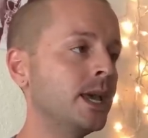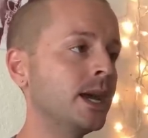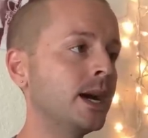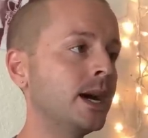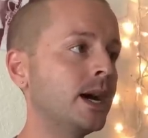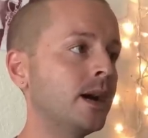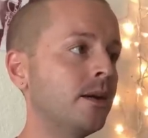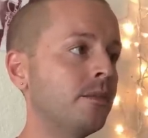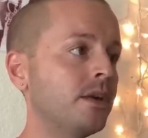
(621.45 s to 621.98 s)

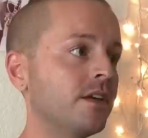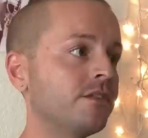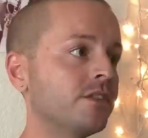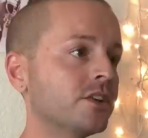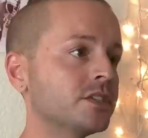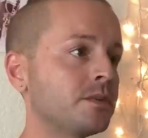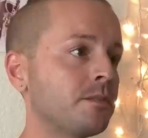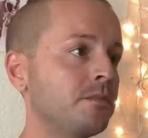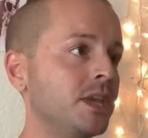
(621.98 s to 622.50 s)
If
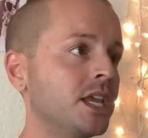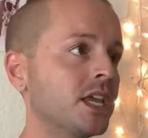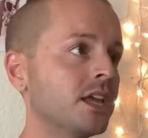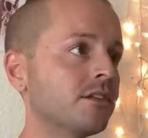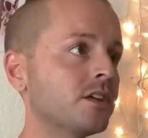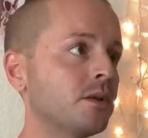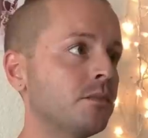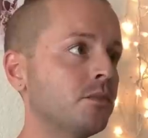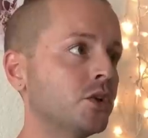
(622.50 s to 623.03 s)
there's a meeting,
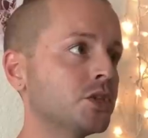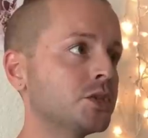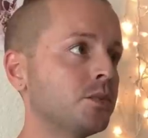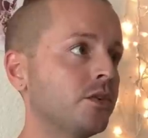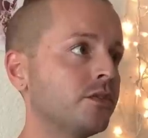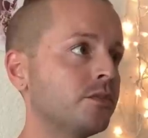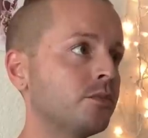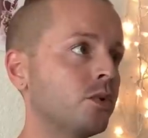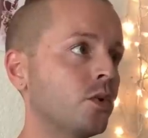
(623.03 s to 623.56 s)
if not multiple
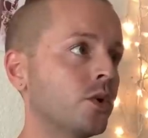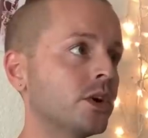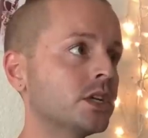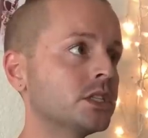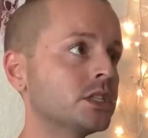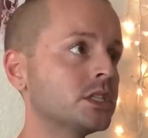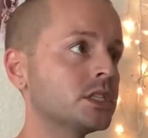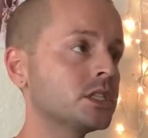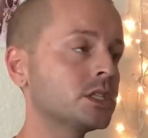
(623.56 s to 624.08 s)
of
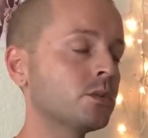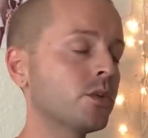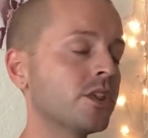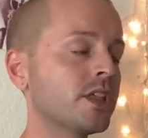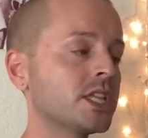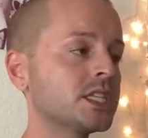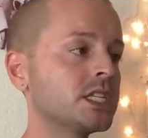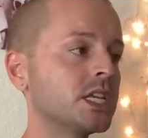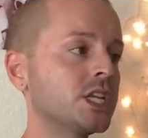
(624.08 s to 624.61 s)
importance, whether
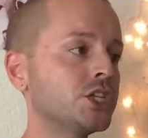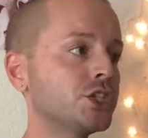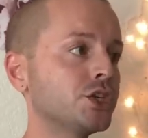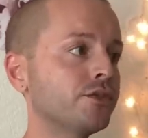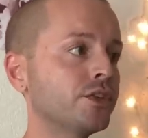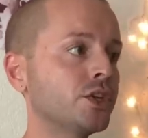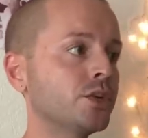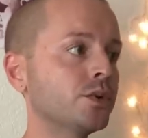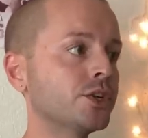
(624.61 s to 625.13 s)
that's an
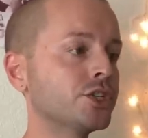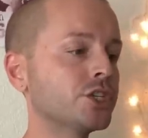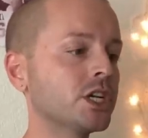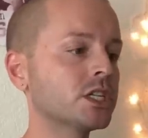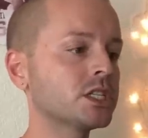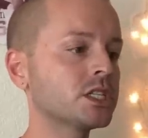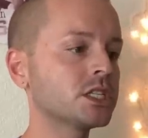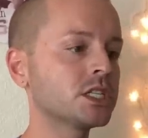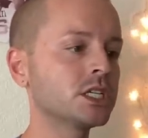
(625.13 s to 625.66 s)
interview or
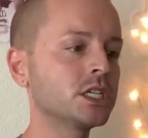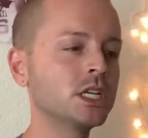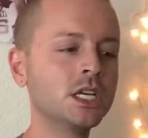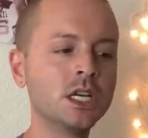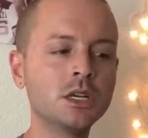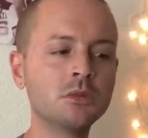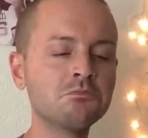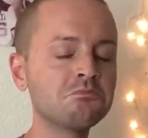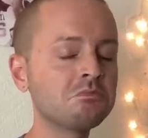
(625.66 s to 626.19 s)
just
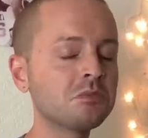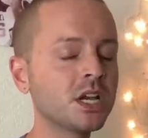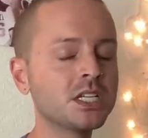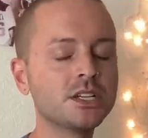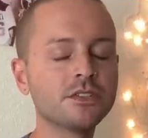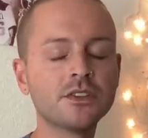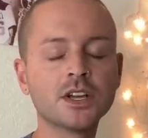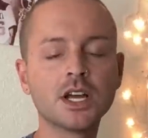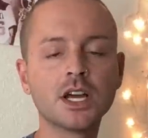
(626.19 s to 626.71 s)
a
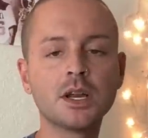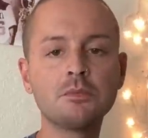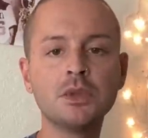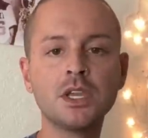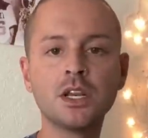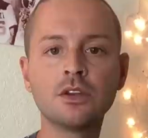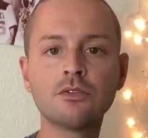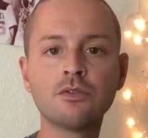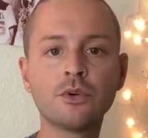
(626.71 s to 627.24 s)
different kind of
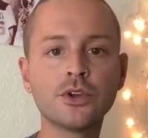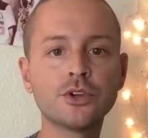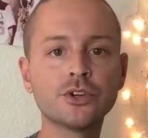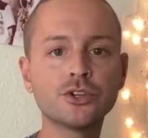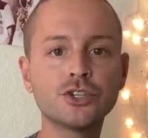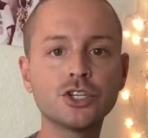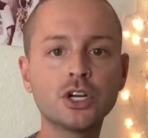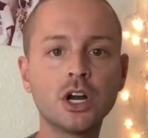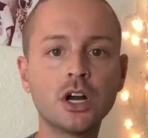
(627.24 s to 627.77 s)
meeting for your
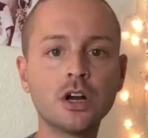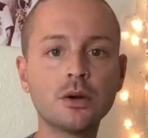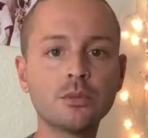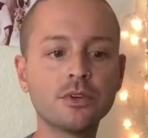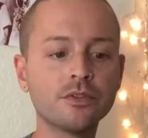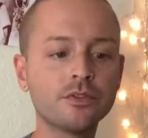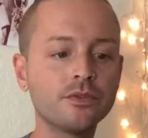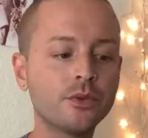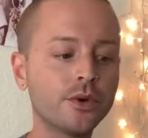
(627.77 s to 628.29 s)
job
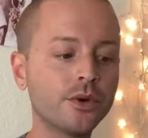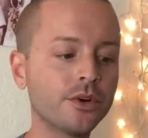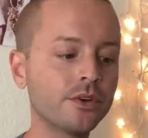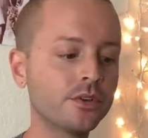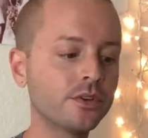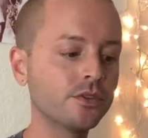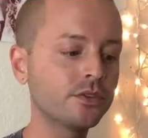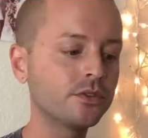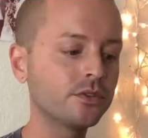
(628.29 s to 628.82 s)
or for
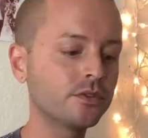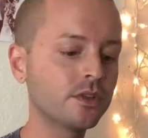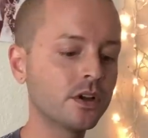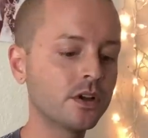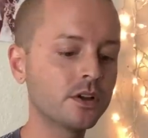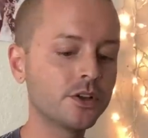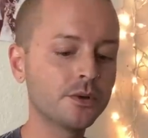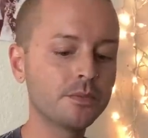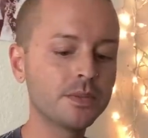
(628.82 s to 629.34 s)

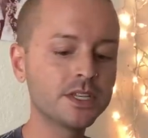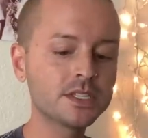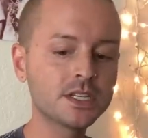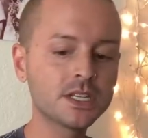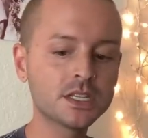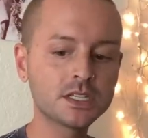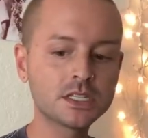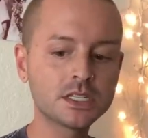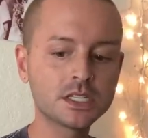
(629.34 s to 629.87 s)
your
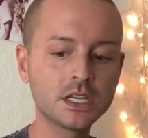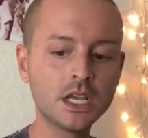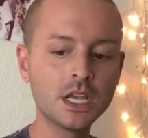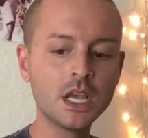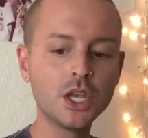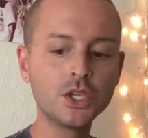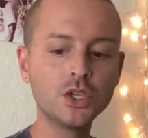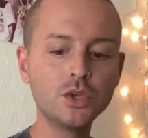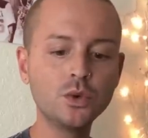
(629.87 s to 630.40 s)
business,
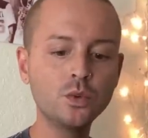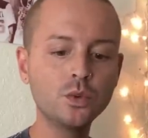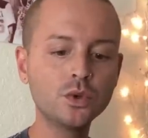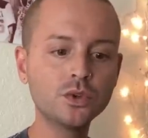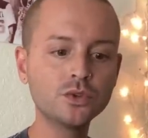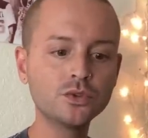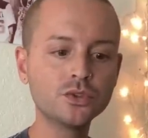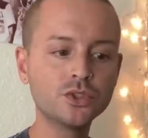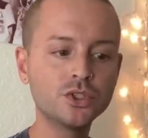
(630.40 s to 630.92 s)
you
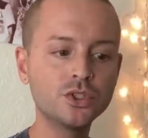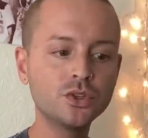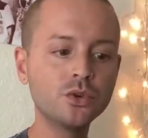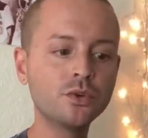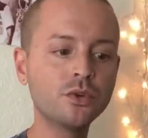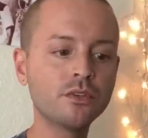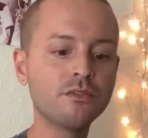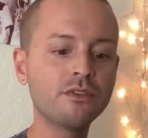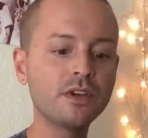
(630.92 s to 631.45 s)
will
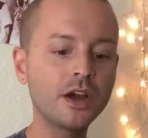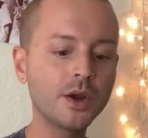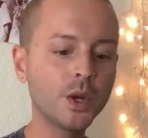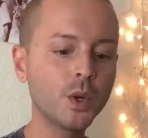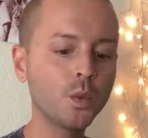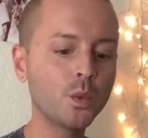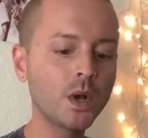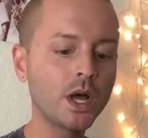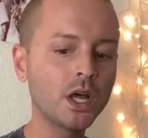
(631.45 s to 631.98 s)
do very
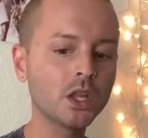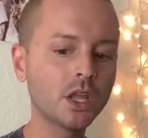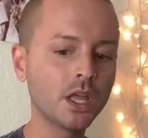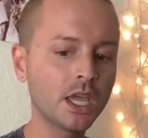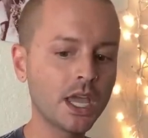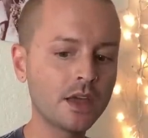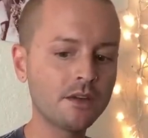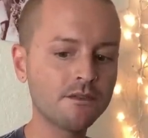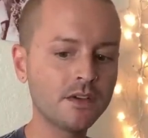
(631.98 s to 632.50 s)
well.
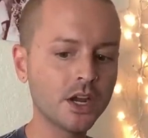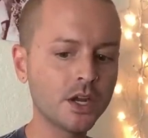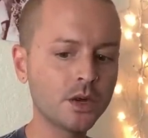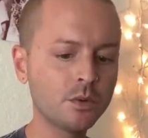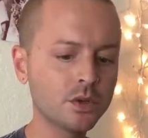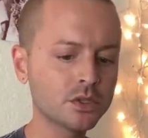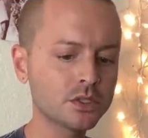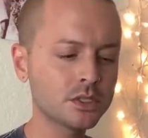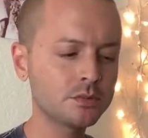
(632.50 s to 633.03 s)
Again, very
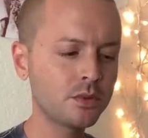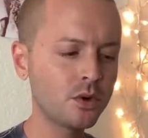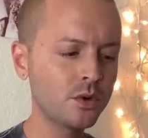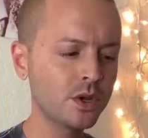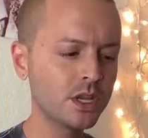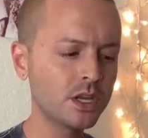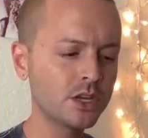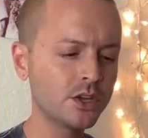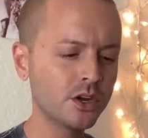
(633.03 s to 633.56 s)
well
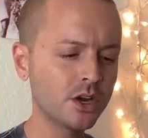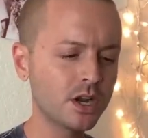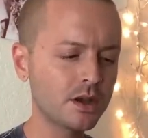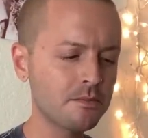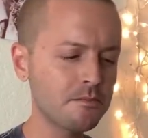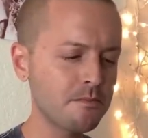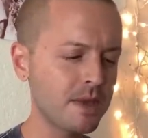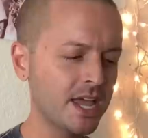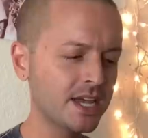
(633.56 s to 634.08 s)
spoken, and you're
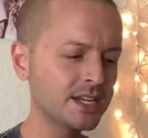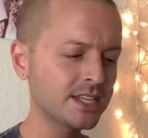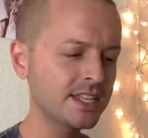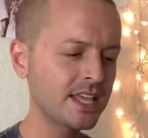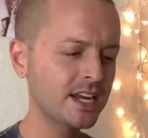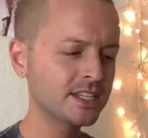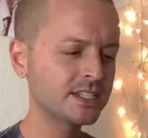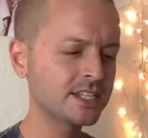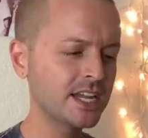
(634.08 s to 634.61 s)
commanding
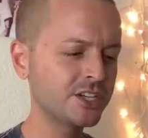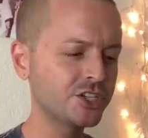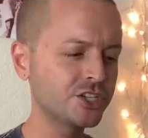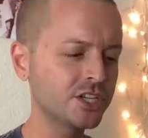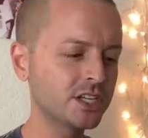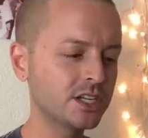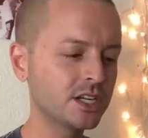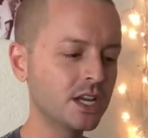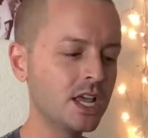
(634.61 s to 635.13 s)
that
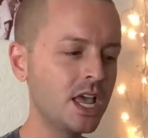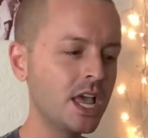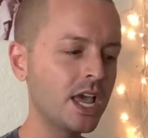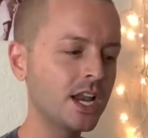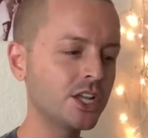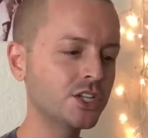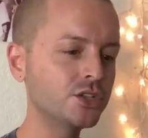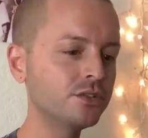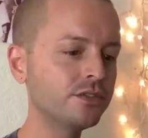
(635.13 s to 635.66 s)
attention.
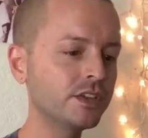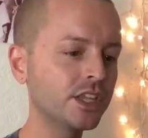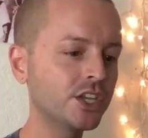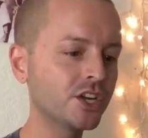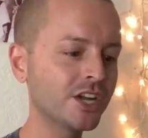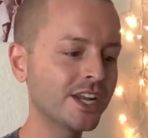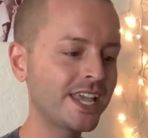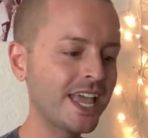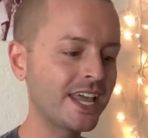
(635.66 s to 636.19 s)
And I do feel like
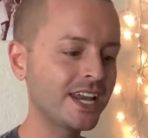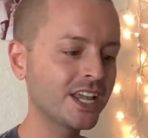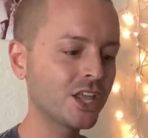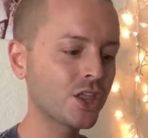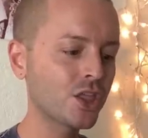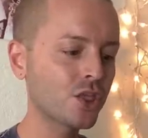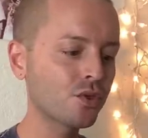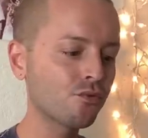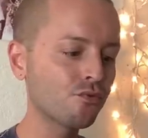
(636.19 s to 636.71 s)
you're getting
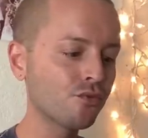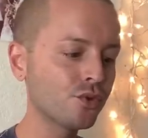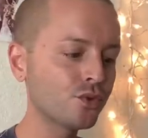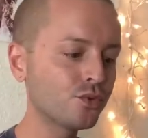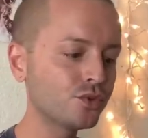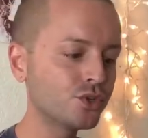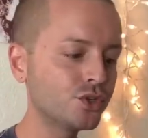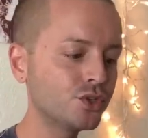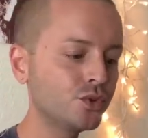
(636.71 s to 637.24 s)

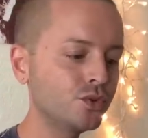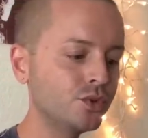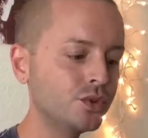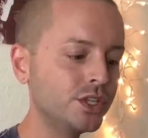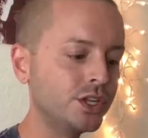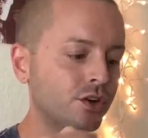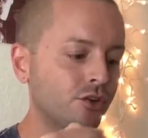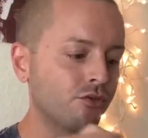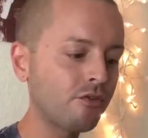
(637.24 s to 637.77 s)
through to
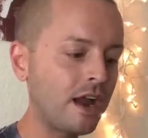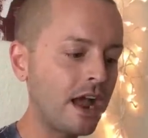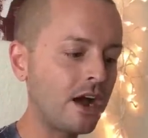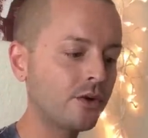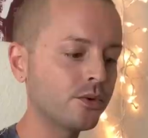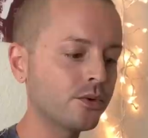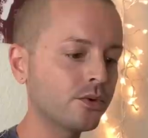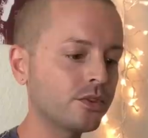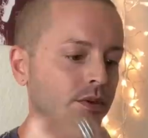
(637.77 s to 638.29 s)
the
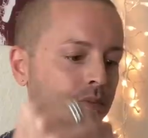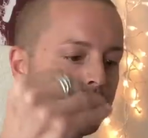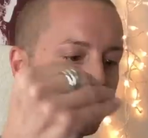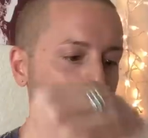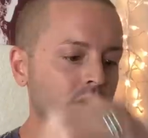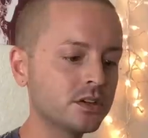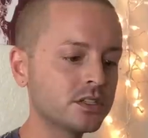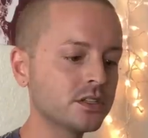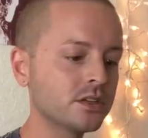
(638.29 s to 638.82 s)
crowd or the
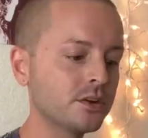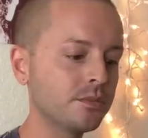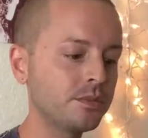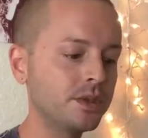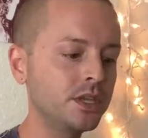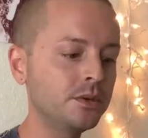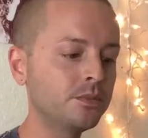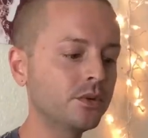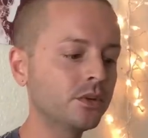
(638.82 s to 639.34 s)
person or
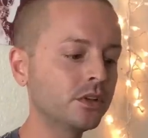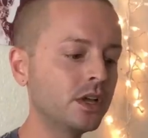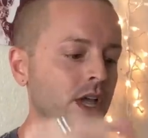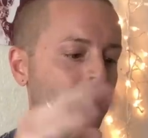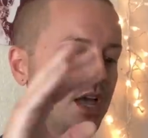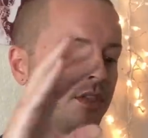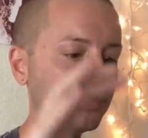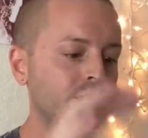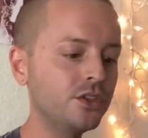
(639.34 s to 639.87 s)
people
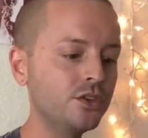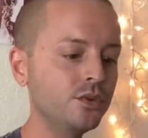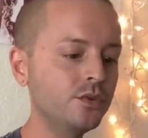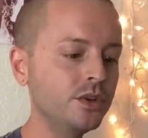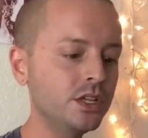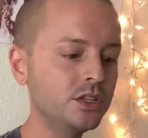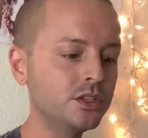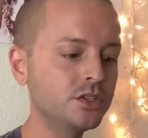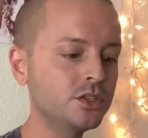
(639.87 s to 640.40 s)
that you
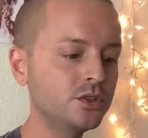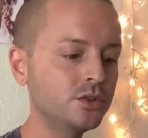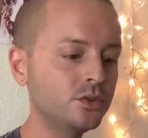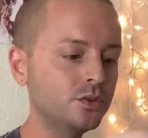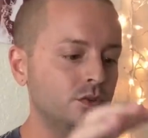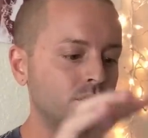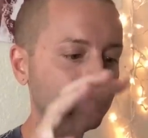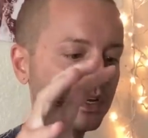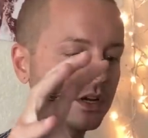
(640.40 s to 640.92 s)
need
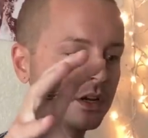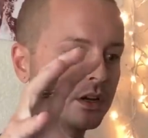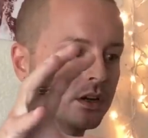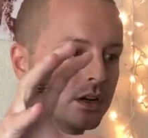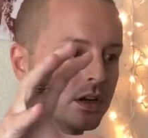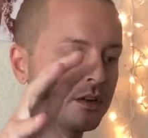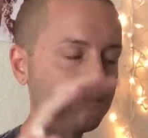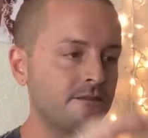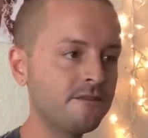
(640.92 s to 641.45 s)
to
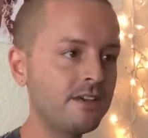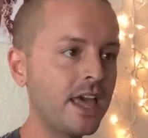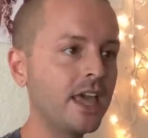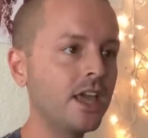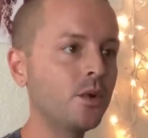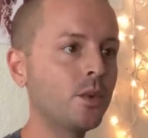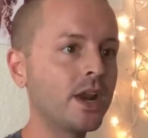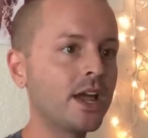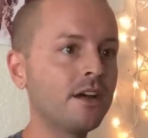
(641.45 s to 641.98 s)

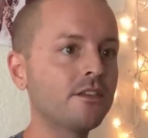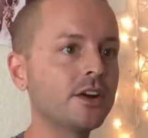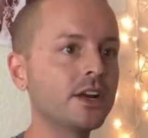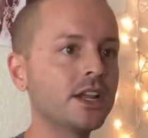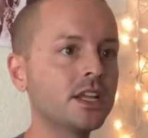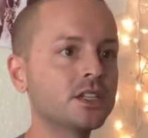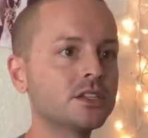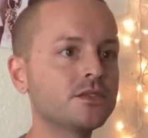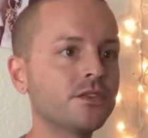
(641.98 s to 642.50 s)
convey whatever
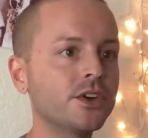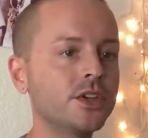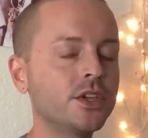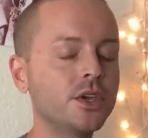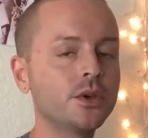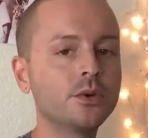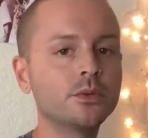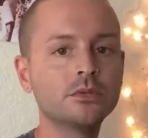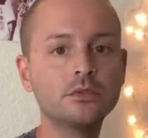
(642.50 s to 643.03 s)
it is for
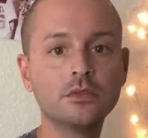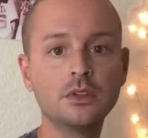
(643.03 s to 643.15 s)
you.